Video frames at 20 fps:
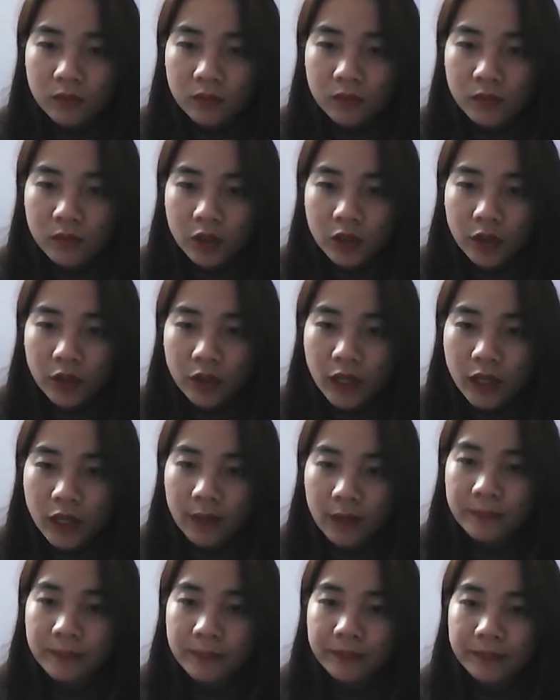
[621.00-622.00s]
Okay,
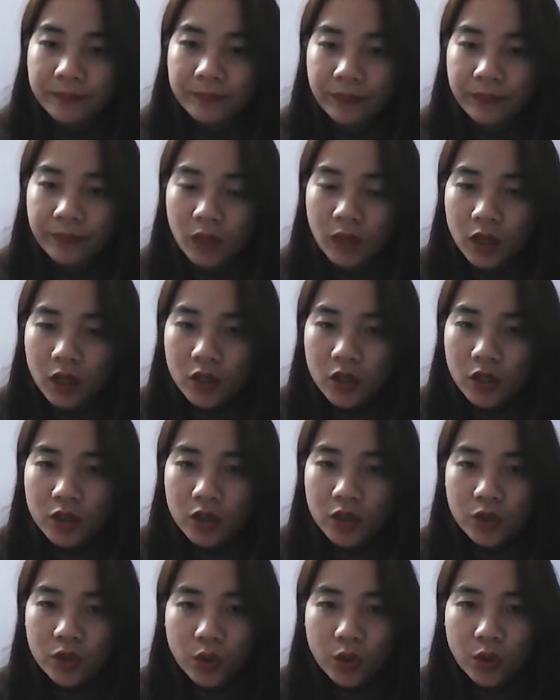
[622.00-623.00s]

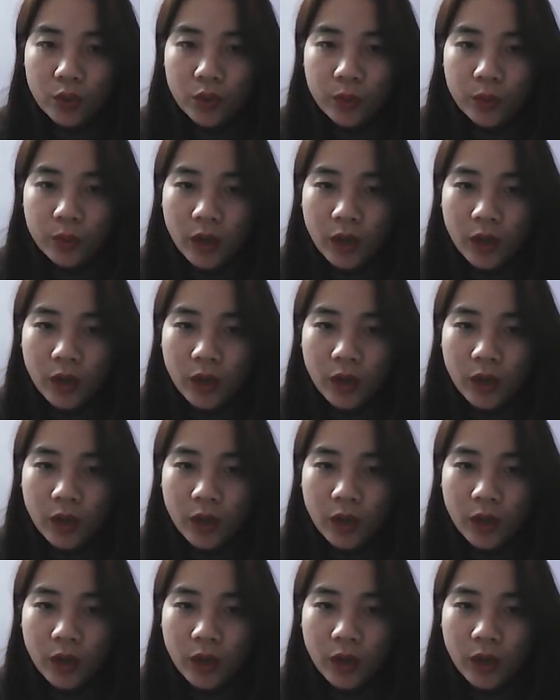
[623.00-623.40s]
so we have